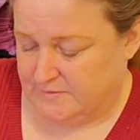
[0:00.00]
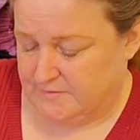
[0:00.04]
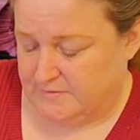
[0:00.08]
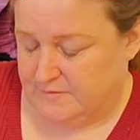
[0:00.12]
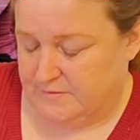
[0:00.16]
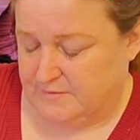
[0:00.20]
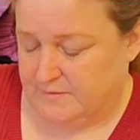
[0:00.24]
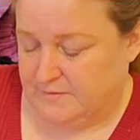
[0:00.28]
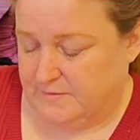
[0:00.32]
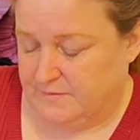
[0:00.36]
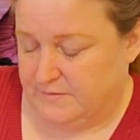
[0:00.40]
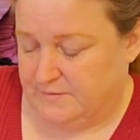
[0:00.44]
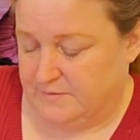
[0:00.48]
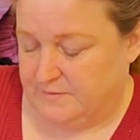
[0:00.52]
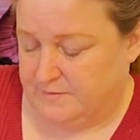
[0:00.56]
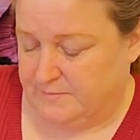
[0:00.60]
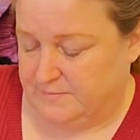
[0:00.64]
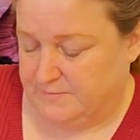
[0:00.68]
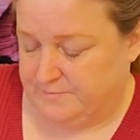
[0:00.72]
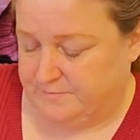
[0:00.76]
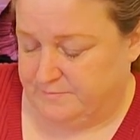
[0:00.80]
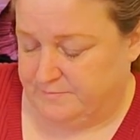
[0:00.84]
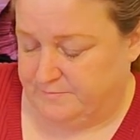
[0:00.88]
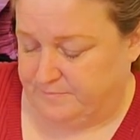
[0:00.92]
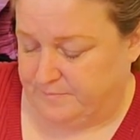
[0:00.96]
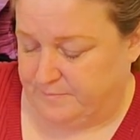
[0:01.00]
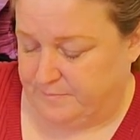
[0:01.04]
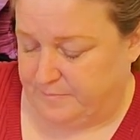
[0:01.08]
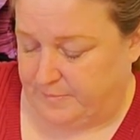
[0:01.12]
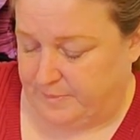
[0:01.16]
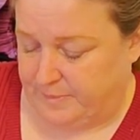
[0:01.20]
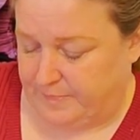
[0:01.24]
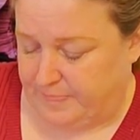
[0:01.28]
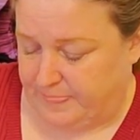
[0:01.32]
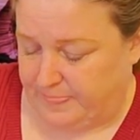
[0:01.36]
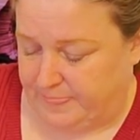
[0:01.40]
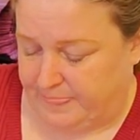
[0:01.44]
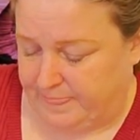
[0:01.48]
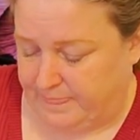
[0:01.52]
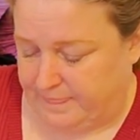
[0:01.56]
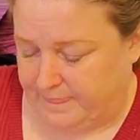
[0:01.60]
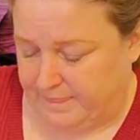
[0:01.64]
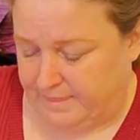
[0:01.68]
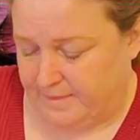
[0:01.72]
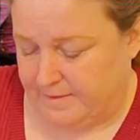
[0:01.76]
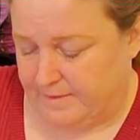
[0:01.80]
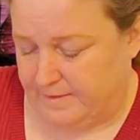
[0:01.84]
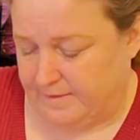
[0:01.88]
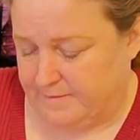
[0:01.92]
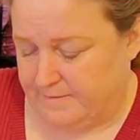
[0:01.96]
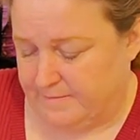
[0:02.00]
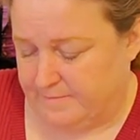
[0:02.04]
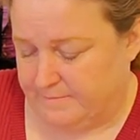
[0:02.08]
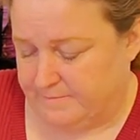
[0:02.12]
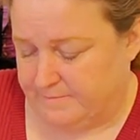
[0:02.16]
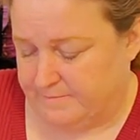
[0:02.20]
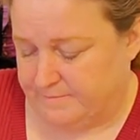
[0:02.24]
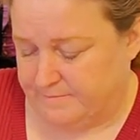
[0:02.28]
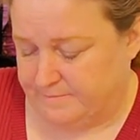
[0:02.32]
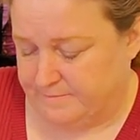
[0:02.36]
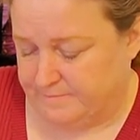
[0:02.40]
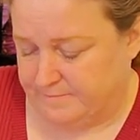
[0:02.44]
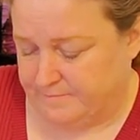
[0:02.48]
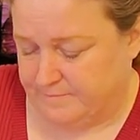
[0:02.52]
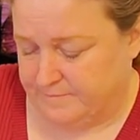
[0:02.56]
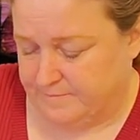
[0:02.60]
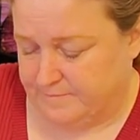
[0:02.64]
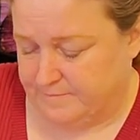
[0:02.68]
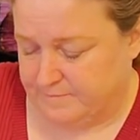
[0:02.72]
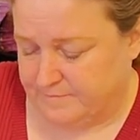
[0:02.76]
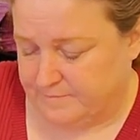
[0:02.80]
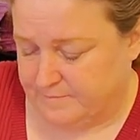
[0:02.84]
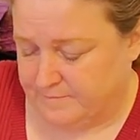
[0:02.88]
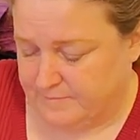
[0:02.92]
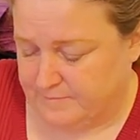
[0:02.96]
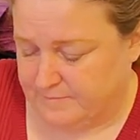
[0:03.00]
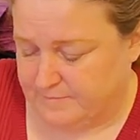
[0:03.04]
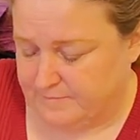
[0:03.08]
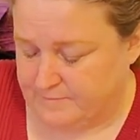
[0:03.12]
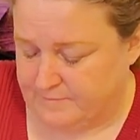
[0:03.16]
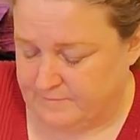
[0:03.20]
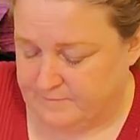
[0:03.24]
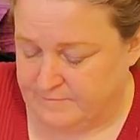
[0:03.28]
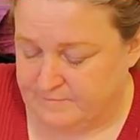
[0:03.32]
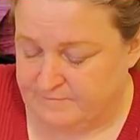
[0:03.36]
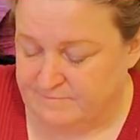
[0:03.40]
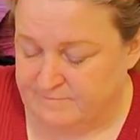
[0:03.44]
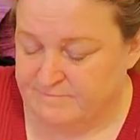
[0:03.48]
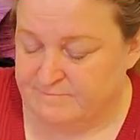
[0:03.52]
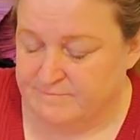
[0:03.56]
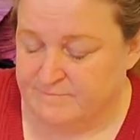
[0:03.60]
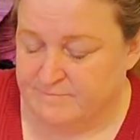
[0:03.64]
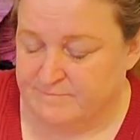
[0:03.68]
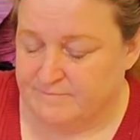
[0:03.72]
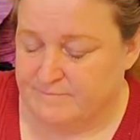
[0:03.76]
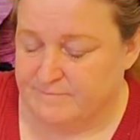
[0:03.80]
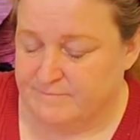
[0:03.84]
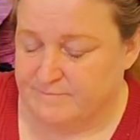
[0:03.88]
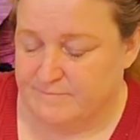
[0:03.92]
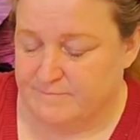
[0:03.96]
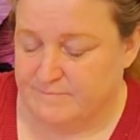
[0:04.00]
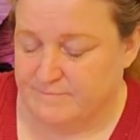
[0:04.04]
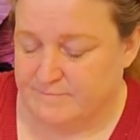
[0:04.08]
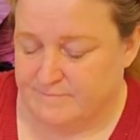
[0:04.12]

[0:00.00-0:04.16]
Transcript: No one is speaking in this clip.